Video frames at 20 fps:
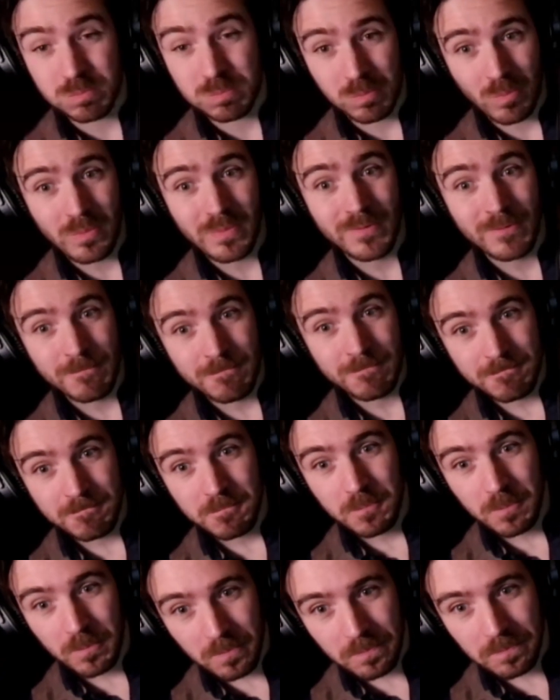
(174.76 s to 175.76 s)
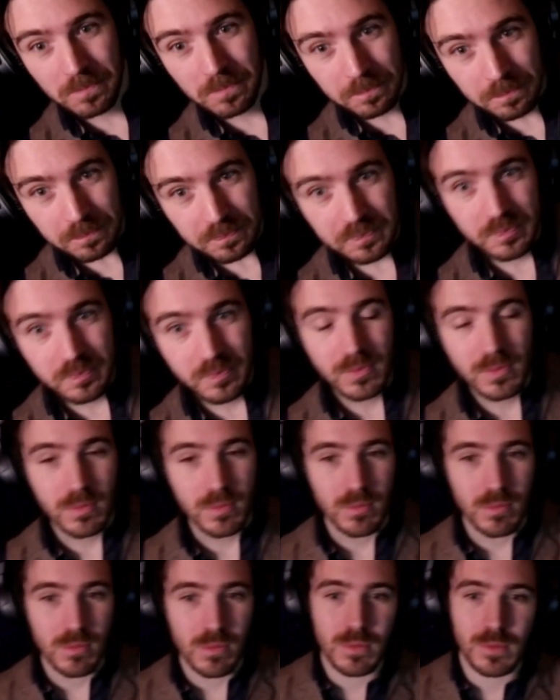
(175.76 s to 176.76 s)
was still a thing, because
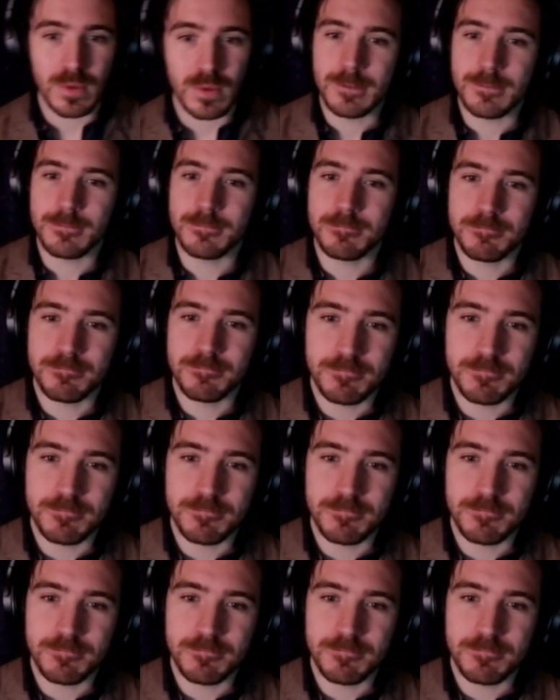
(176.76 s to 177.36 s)
I would have